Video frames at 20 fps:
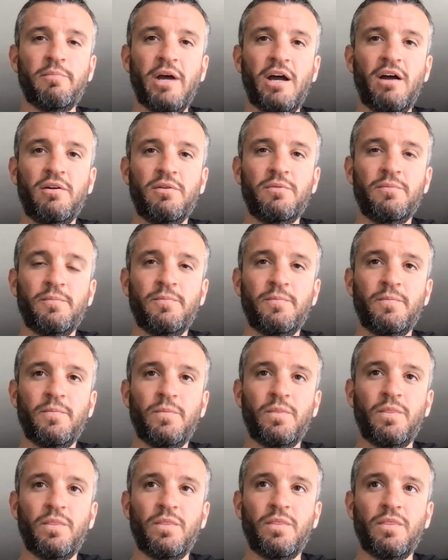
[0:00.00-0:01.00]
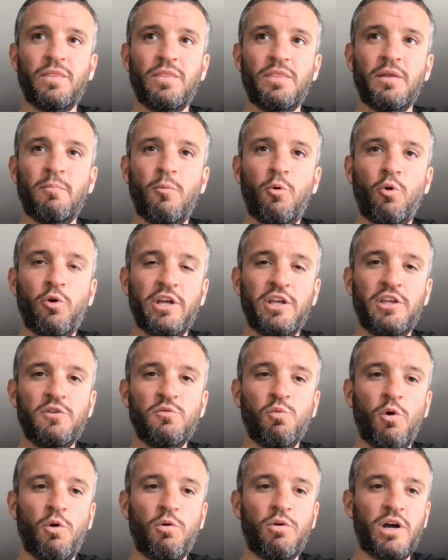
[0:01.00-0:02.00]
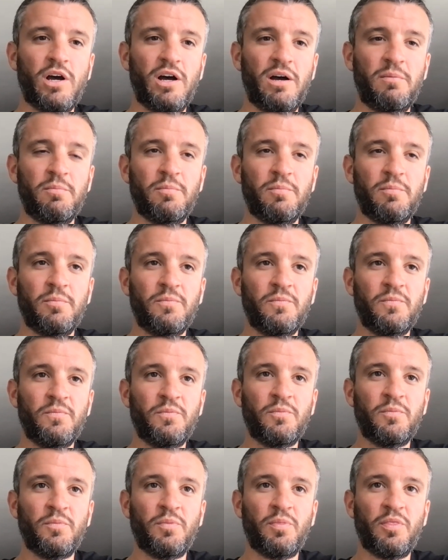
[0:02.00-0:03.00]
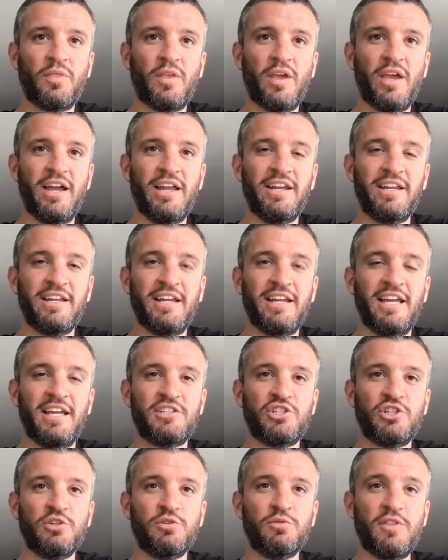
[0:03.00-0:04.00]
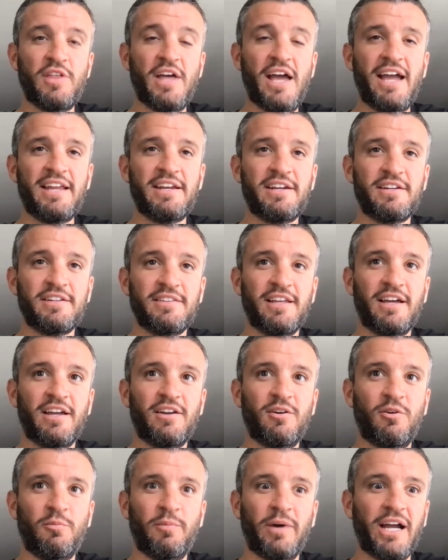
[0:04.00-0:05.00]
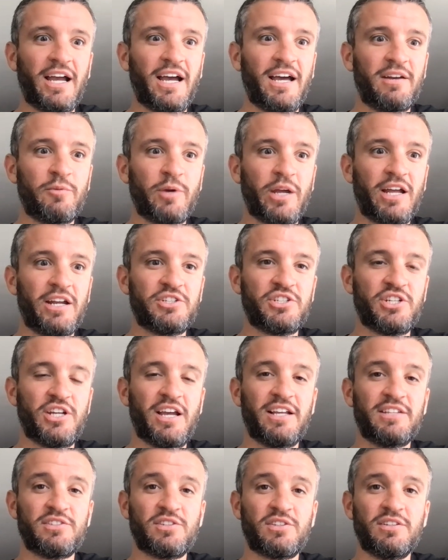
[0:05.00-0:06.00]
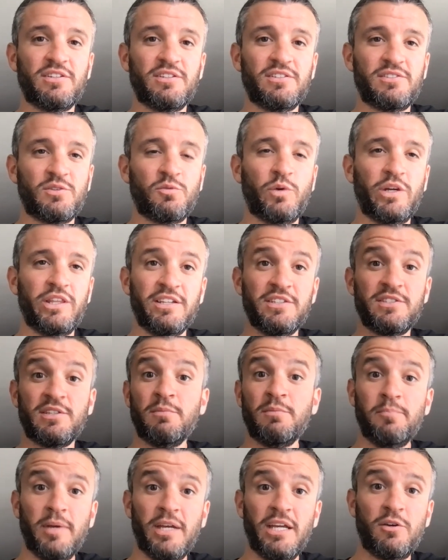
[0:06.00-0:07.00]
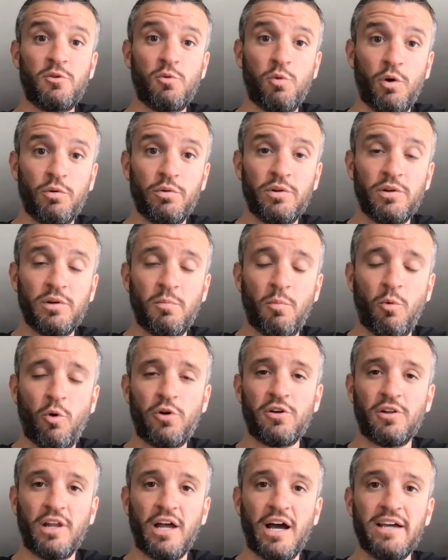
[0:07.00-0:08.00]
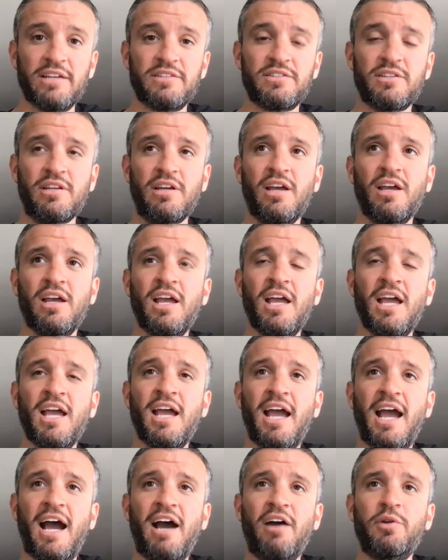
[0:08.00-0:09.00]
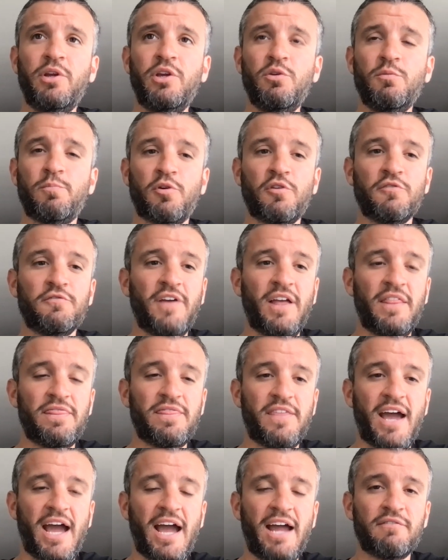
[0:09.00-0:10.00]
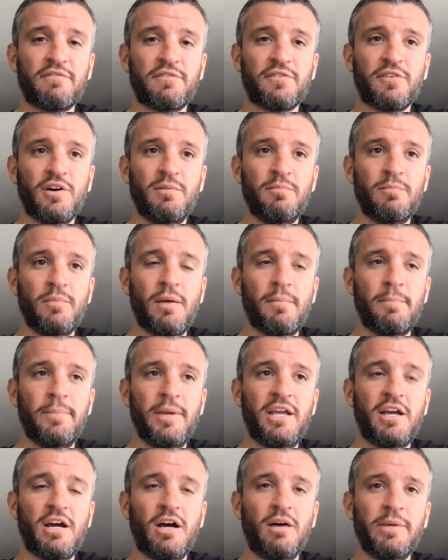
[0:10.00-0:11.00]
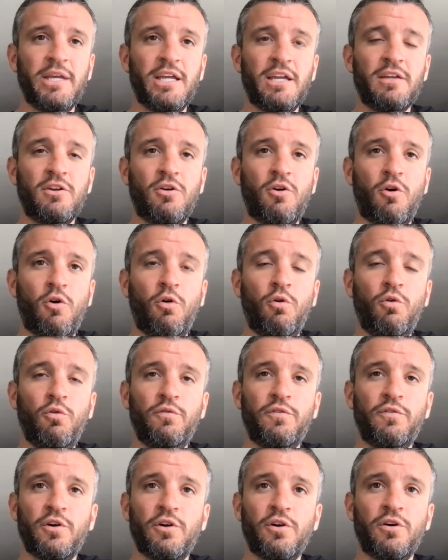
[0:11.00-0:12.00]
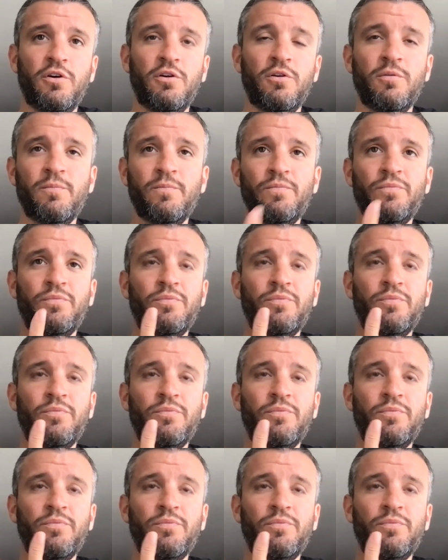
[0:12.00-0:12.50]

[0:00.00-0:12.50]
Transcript: about the morning you woke up and it hit you then that, oh my God, we got a chance to, to win this and be, quote, immortalized. Mm-hmm. How do mm. you prevent that from becoming an over,